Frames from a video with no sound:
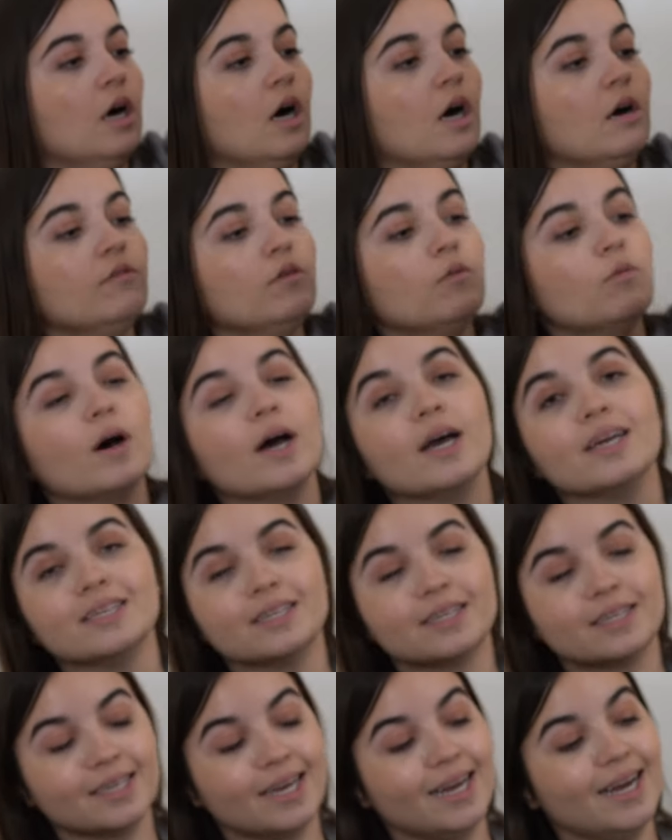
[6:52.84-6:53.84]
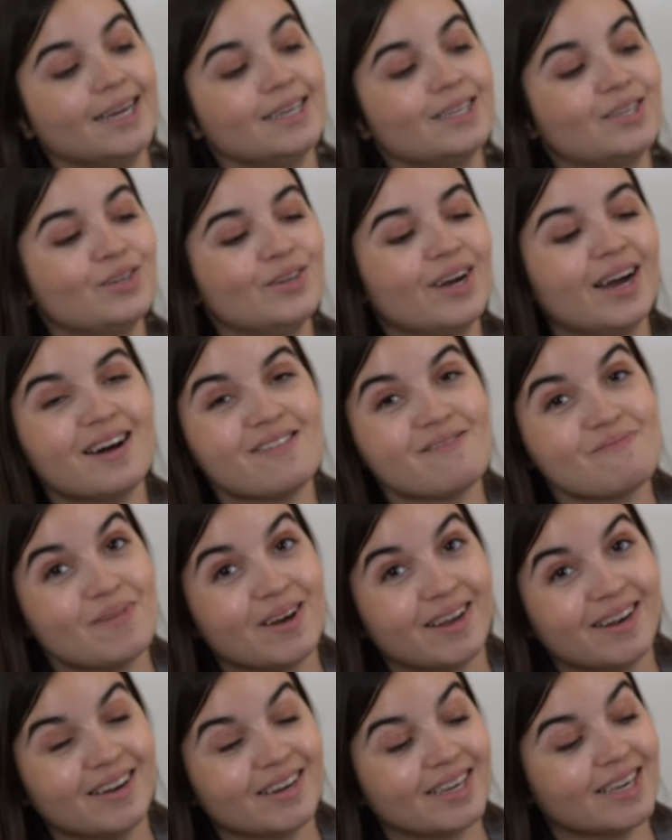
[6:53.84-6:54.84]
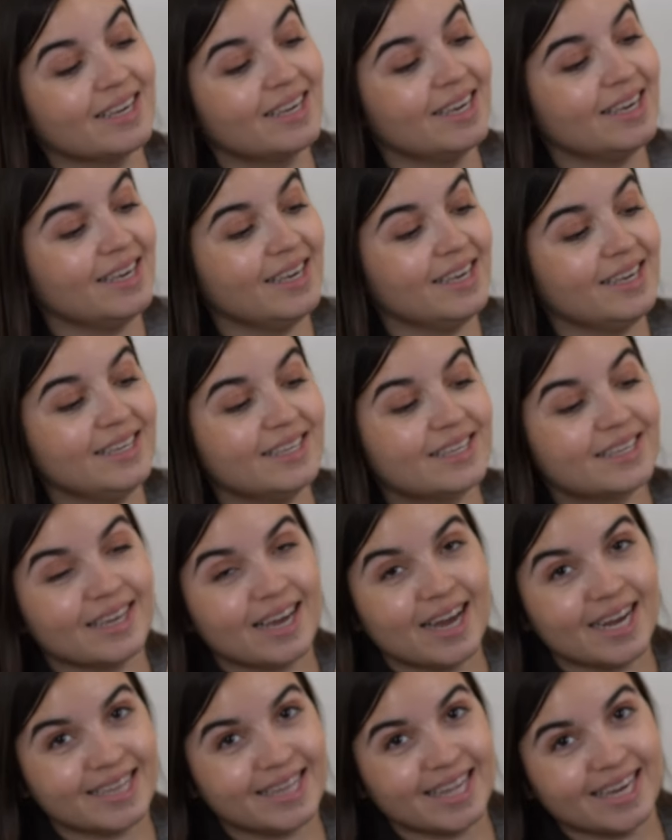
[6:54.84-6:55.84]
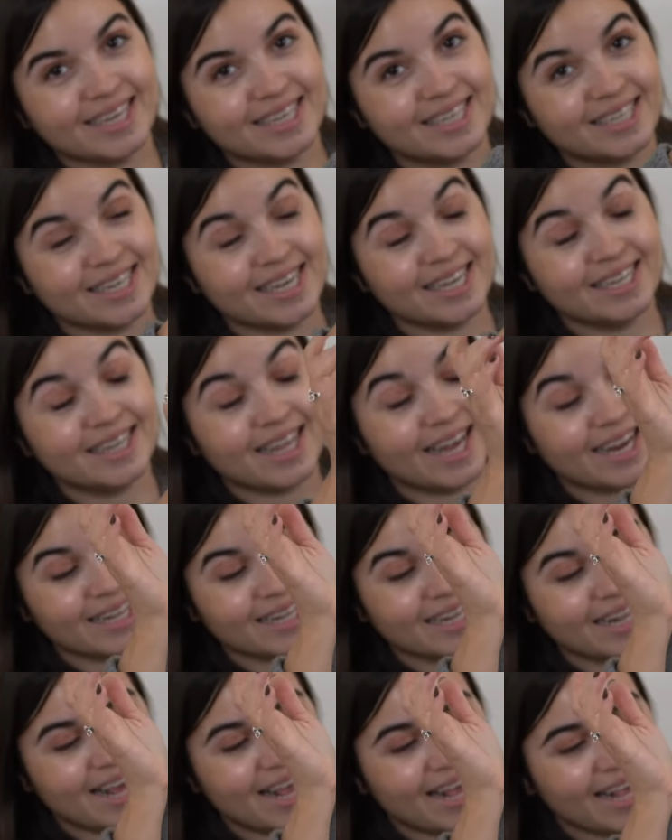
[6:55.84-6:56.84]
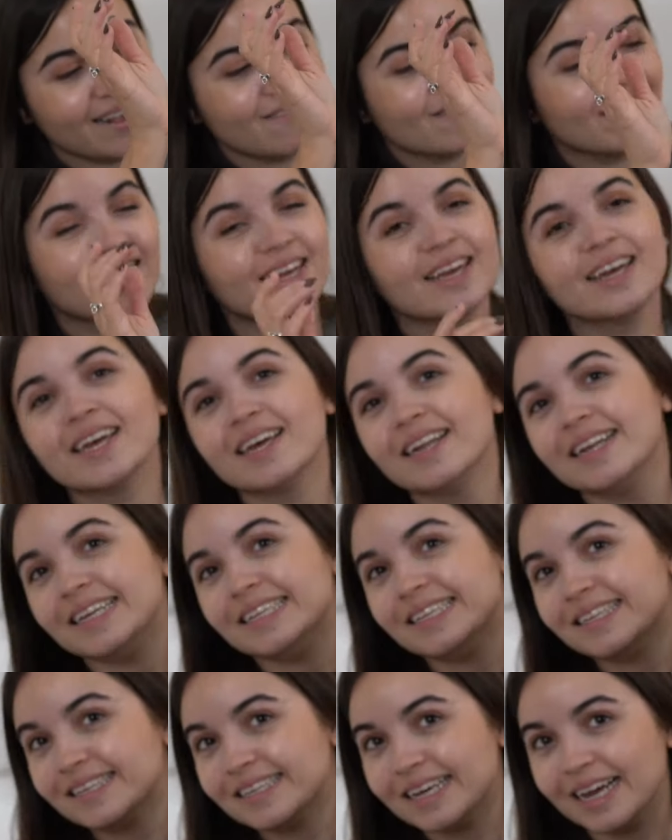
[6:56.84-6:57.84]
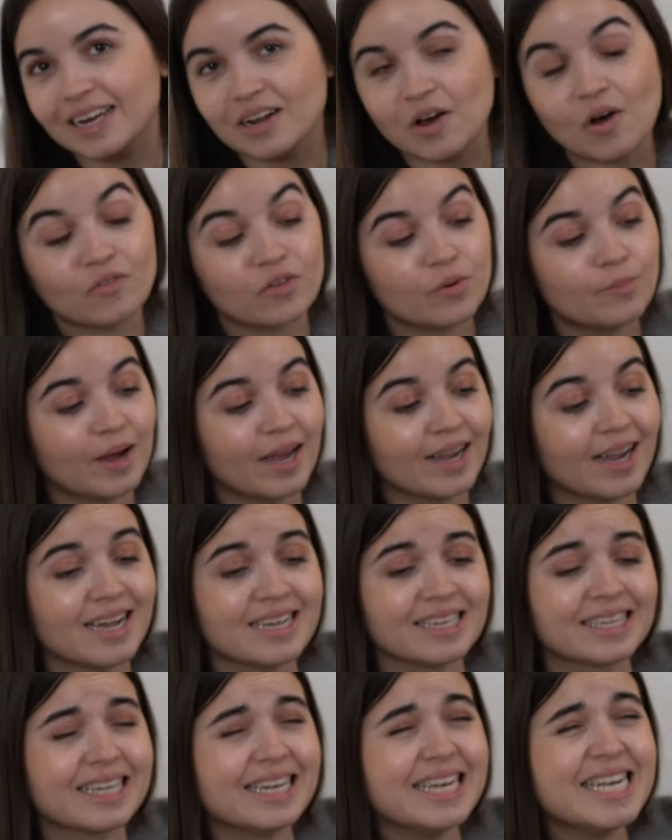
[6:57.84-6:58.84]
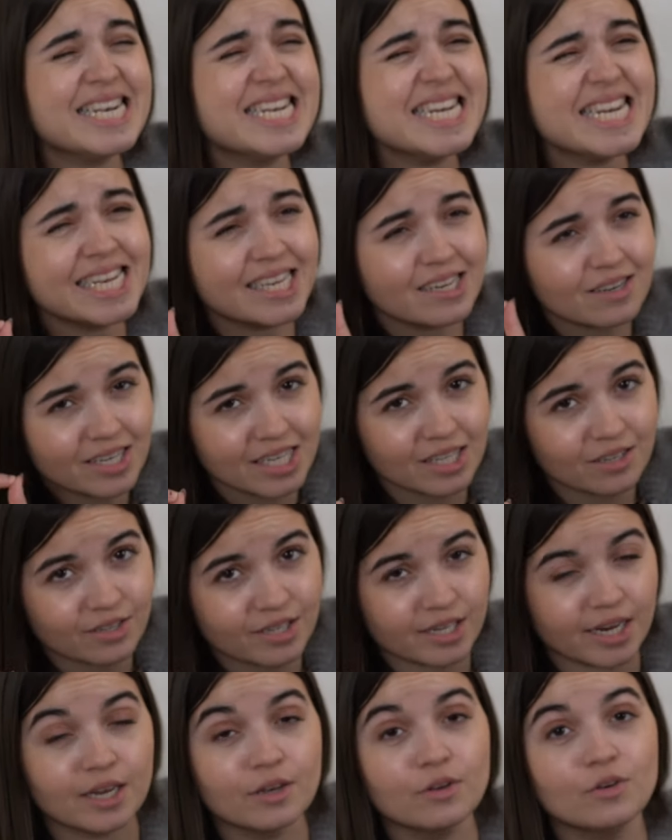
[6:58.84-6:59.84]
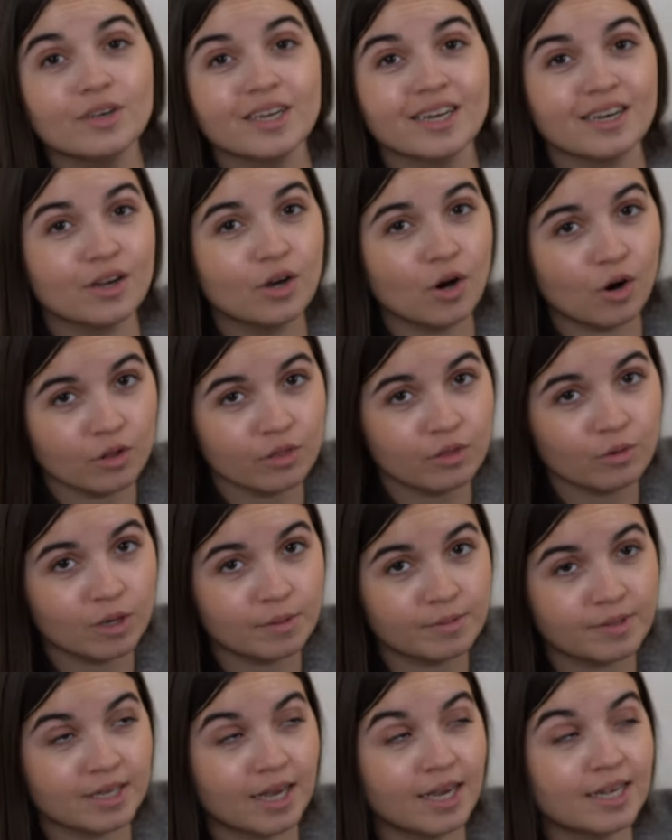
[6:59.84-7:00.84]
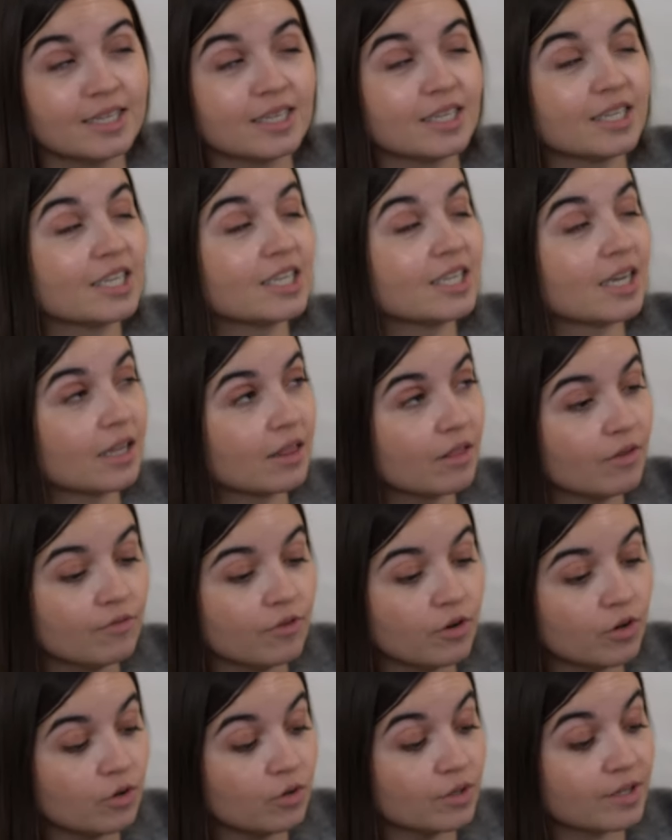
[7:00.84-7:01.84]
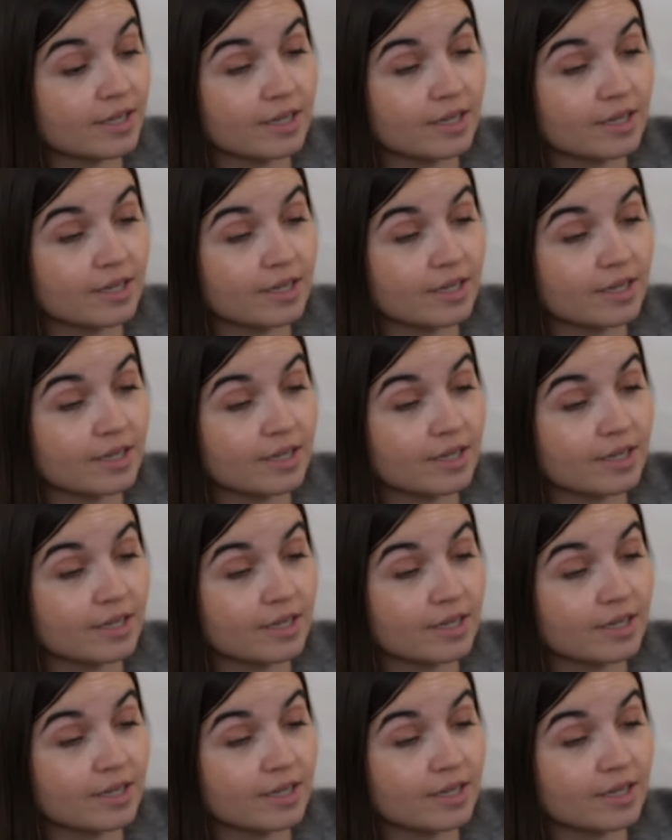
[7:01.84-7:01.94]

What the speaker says: Otherwise, I do have padlock and keys attached and tag name, and inside of the bag has a little stain. You can go on the website, check the photos